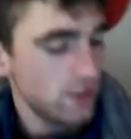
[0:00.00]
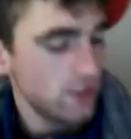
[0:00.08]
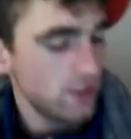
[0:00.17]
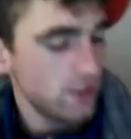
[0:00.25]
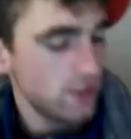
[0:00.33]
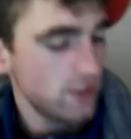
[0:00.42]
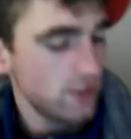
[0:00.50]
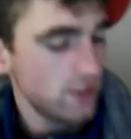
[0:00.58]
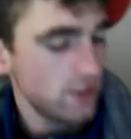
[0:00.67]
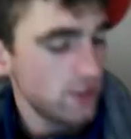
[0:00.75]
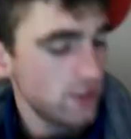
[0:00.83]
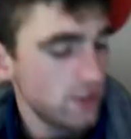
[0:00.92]
High
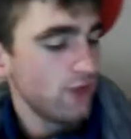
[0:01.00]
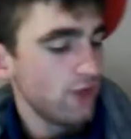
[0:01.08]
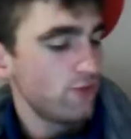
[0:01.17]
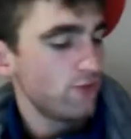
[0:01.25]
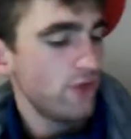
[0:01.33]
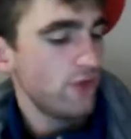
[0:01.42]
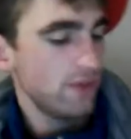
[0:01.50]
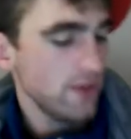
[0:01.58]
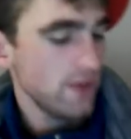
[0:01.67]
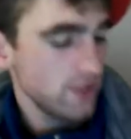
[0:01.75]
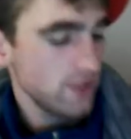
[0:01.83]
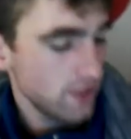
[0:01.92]
protein, low fat.
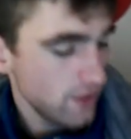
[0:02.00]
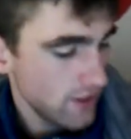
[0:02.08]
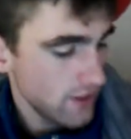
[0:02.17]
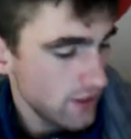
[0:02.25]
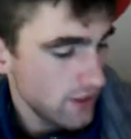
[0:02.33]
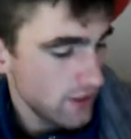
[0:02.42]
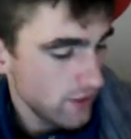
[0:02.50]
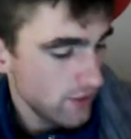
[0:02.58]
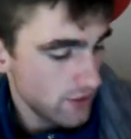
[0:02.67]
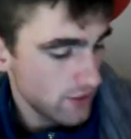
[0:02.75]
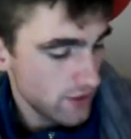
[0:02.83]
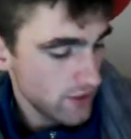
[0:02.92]
Basically the idea
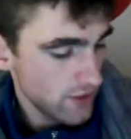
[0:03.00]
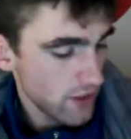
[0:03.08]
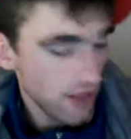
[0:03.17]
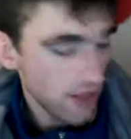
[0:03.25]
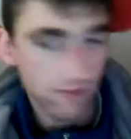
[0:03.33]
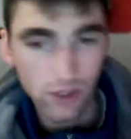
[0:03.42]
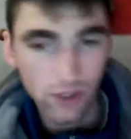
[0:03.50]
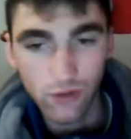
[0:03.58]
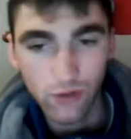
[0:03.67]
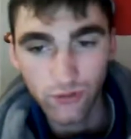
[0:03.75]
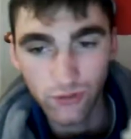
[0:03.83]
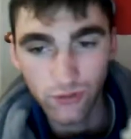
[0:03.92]
is it's a kind of
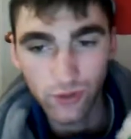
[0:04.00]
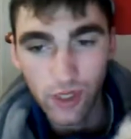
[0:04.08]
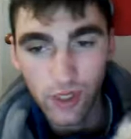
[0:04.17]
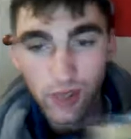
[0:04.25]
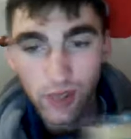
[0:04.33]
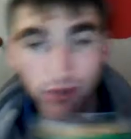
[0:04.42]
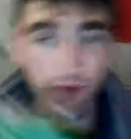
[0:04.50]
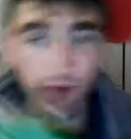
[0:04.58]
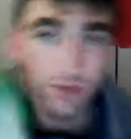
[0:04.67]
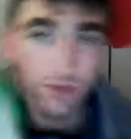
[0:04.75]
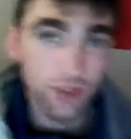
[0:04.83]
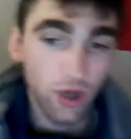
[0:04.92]
tofu that I've
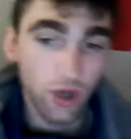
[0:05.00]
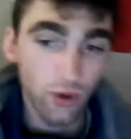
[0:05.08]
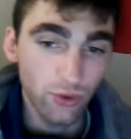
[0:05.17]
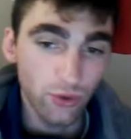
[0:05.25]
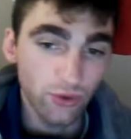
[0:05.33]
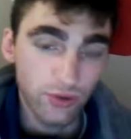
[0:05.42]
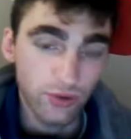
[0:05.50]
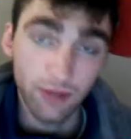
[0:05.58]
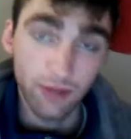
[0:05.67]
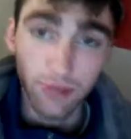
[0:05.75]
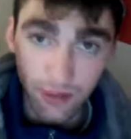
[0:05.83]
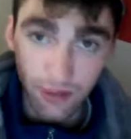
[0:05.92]
been told, and I
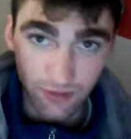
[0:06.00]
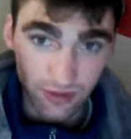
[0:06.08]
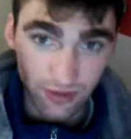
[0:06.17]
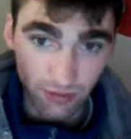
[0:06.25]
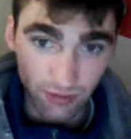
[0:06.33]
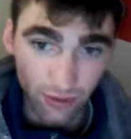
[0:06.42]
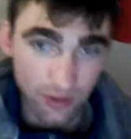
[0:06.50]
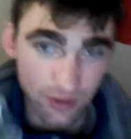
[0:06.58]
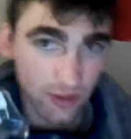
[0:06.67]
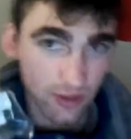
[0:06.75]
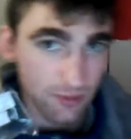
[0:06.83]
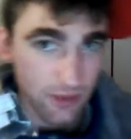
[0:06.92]
believe this is the product I
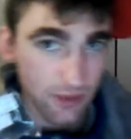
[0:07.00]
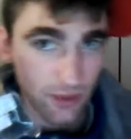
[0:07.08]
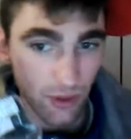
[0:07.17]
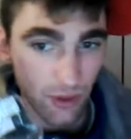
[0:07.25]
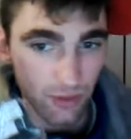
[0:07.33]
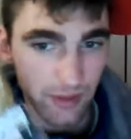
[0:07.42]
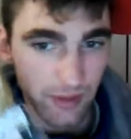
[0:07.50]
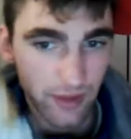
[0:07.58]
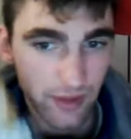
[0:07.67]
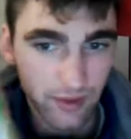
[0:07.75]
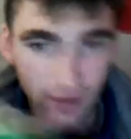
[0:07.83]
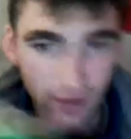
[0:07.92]
was being told about,
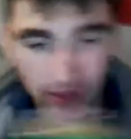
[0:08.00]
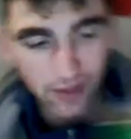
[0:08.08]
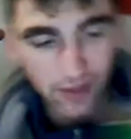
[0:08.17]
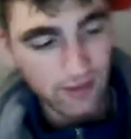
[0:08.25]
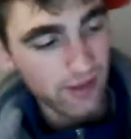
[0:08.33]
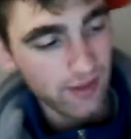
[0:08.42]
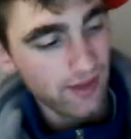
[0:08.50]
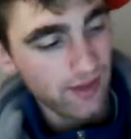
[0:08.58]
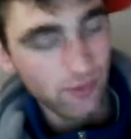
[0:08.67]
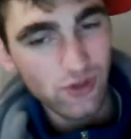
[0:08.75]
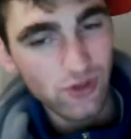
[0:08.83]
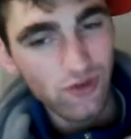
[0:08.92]
that
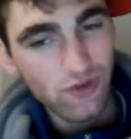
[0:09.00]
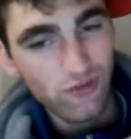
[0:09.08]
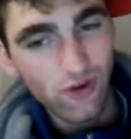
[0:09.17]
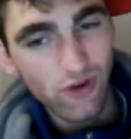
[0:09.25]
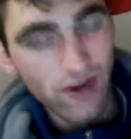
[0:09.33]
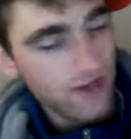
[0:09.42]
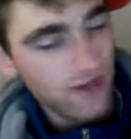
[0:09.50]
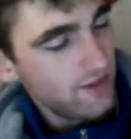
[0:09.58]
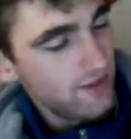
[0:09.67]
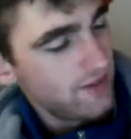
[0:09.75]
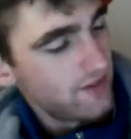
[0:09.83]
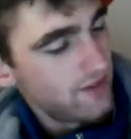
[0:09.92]
when you fry it
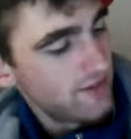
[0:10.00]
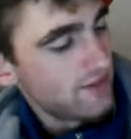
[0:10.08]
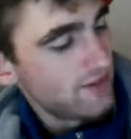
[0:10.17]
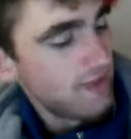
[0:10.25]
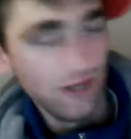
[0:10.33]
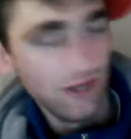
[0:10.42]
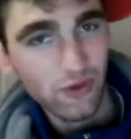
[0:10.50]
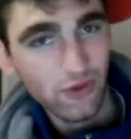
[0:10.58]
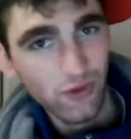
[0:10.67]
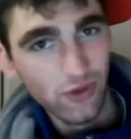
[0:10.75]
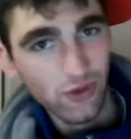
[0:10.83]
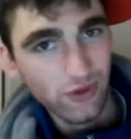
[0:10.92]
in a lot of
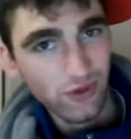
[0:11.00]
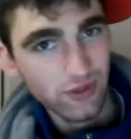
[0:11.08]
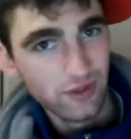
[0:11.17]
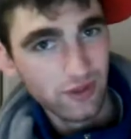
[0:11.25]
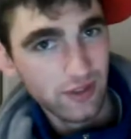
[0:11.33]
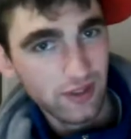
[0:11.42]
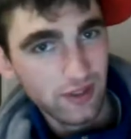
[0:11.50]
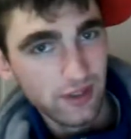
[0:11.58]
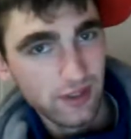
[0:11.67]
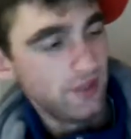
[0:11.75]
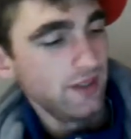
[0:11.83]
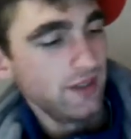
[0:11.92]
oil,
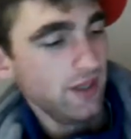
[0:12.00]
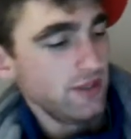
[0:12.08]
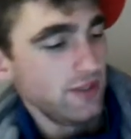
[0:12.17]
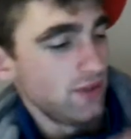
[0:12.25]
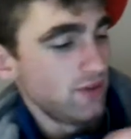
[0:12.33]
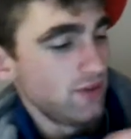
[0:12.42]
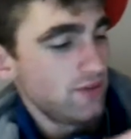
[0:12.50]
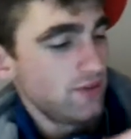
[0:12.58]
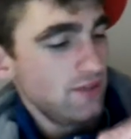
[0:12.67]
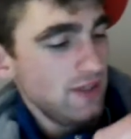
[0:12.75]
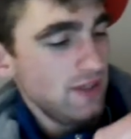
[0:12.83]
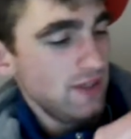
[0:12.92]
it gets a
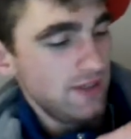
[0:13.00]
crispy